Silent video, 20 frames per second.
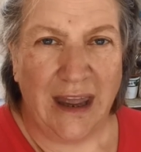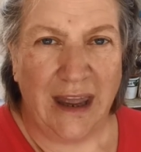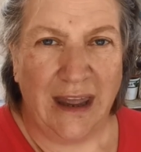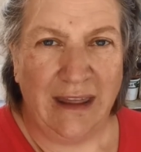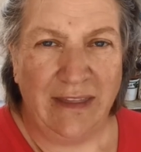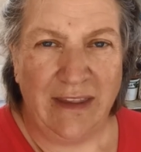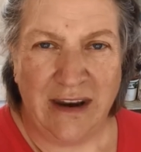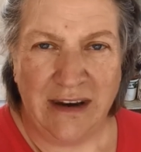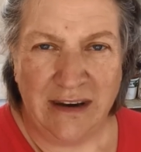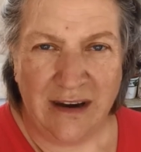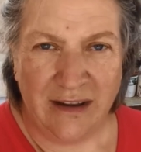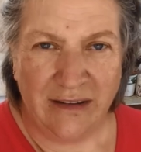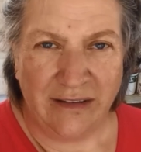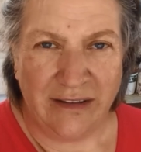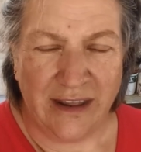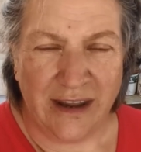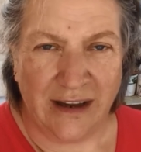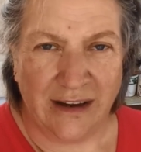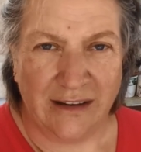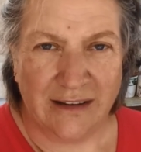and then
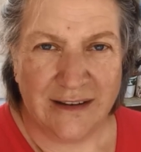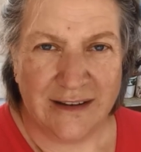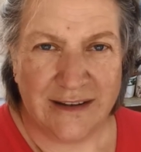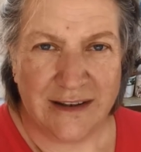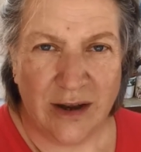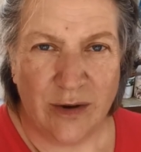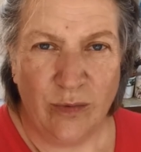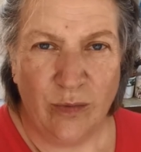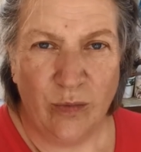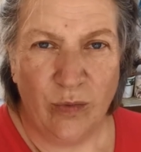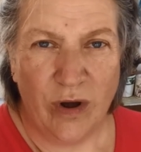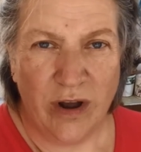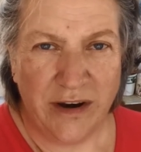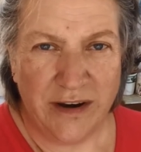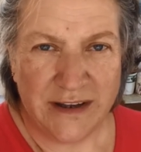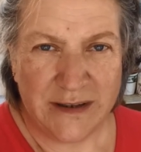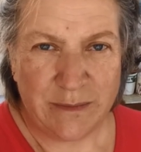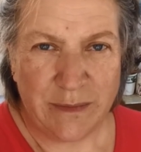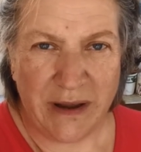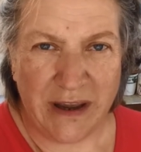nothing. So one
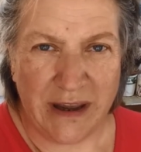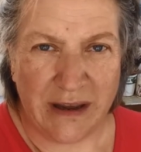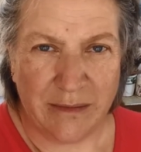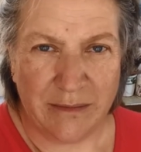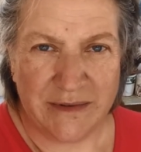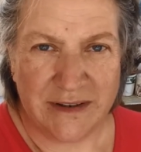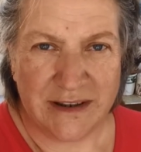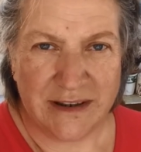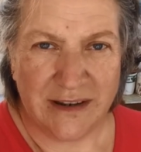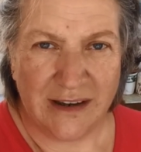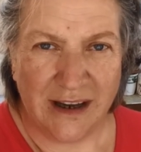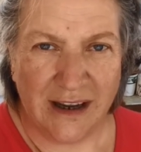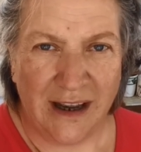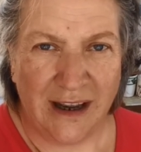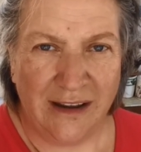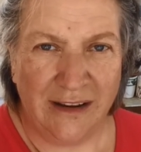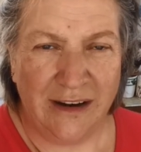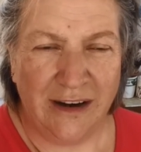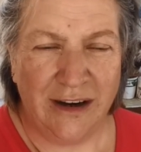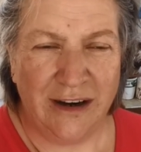has pipped
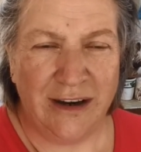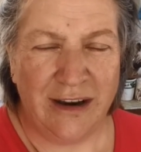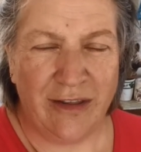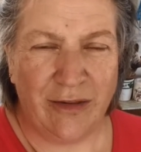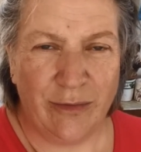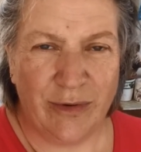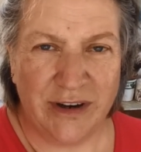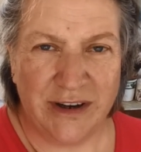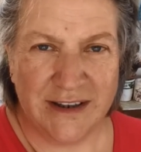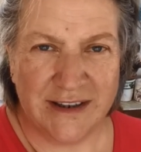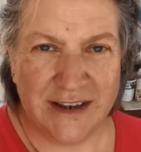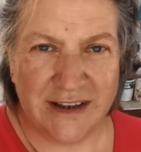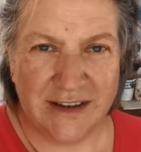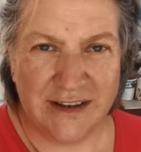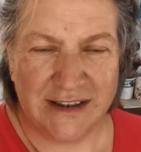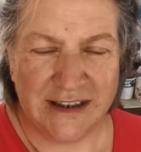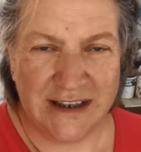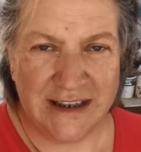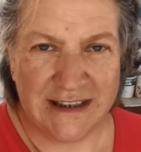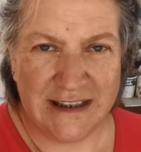and another one is
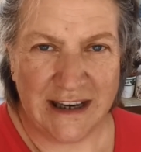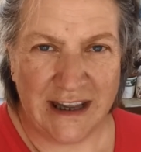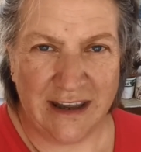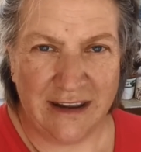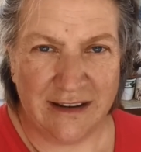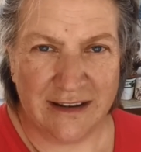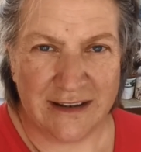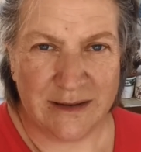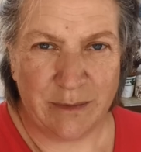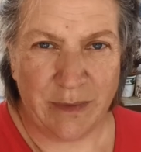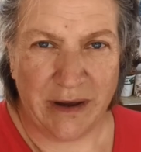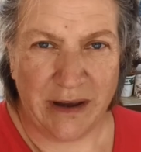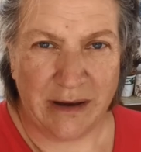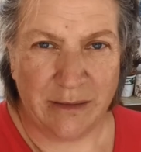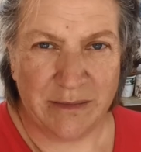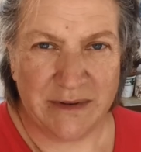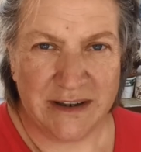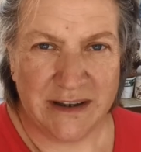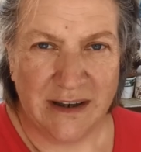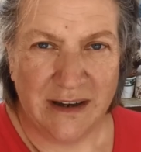under Dieselette that's
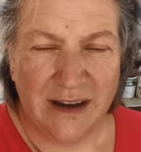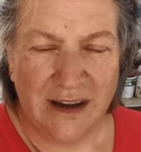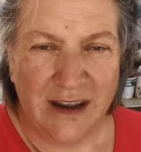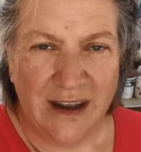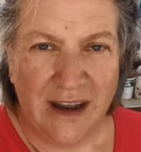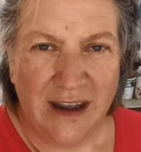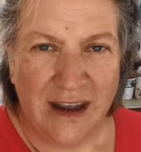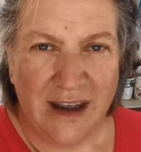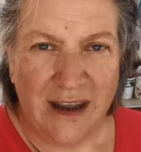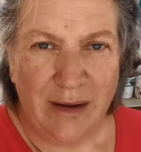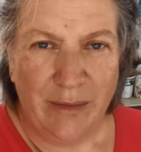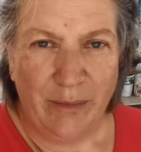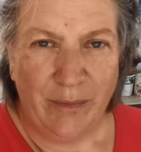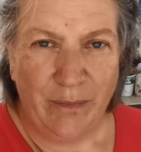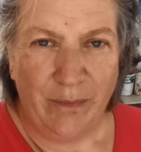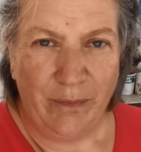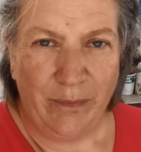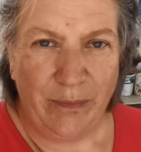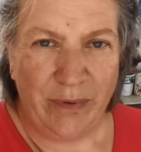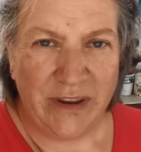pipped.
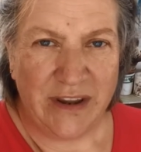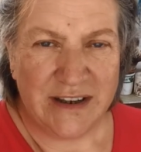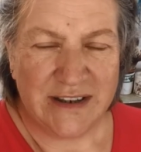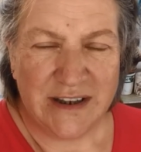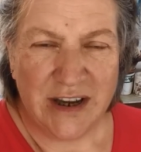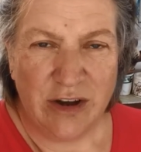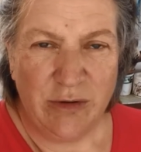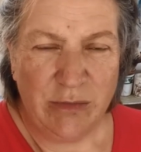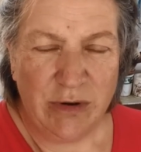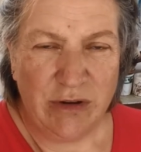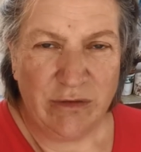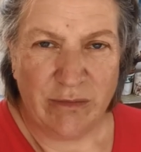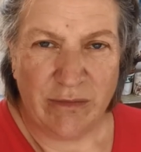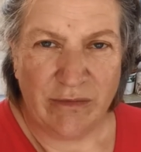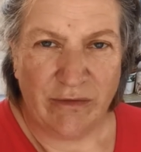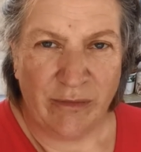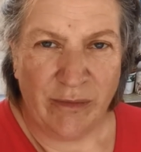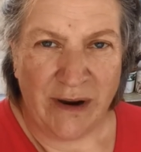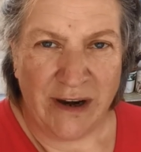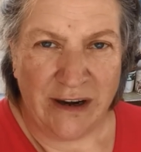But there's no
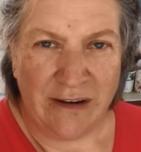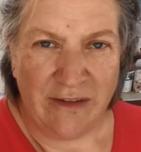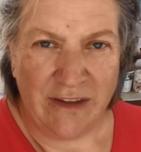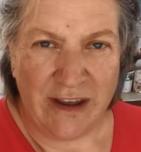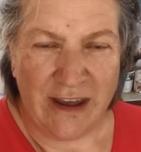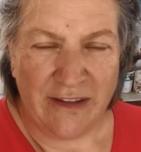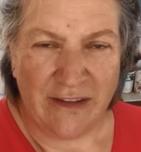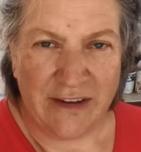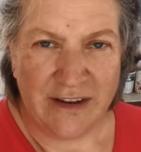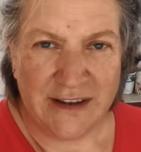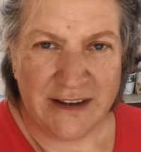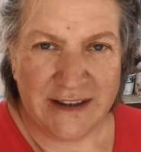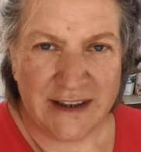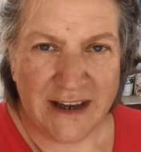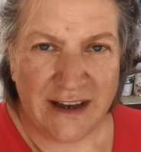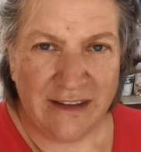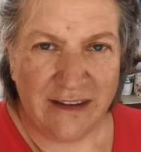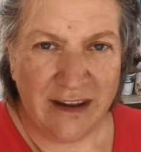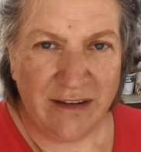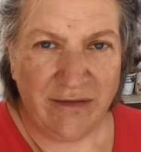movement from any of the others,
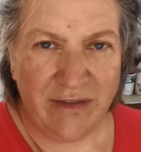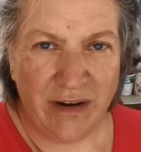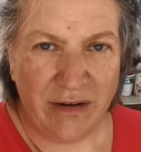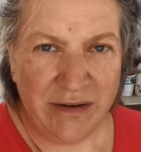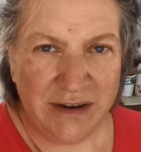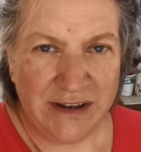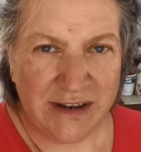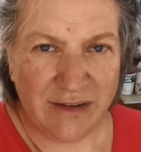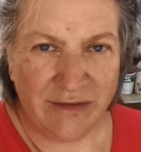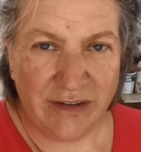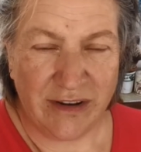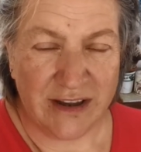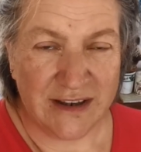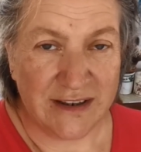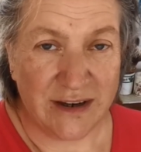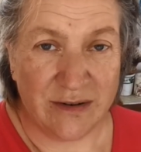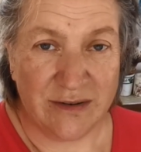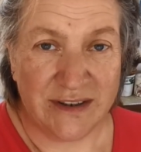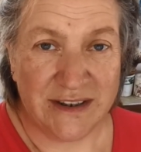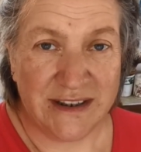and they very definitely,
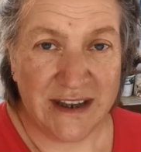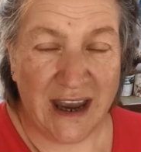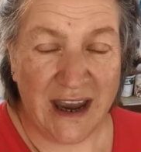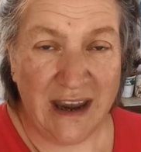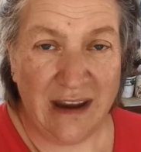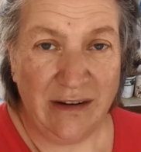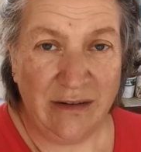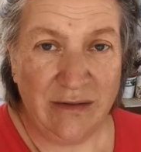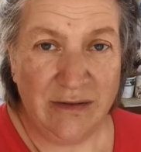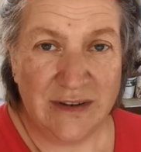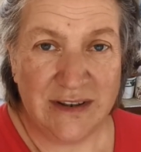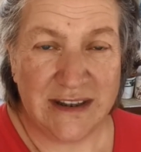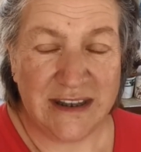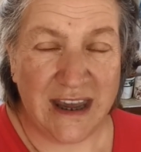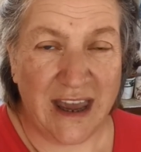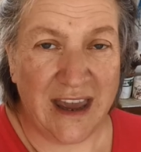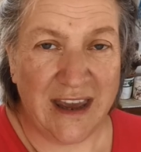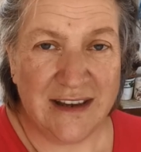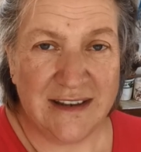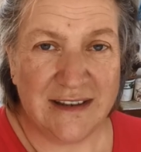there's no sound,
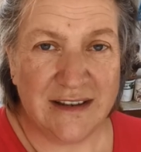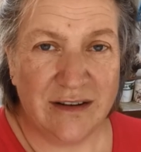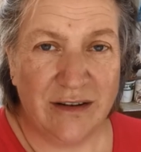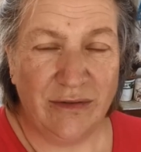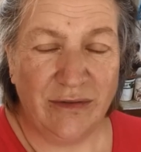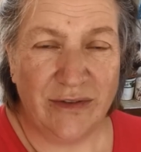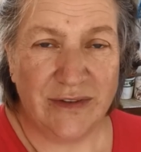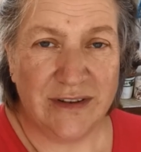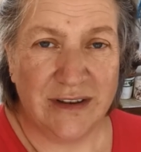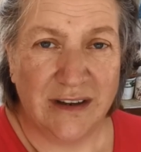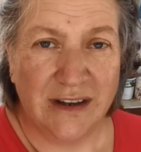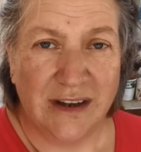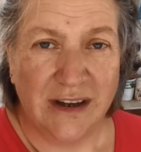the eggs aren't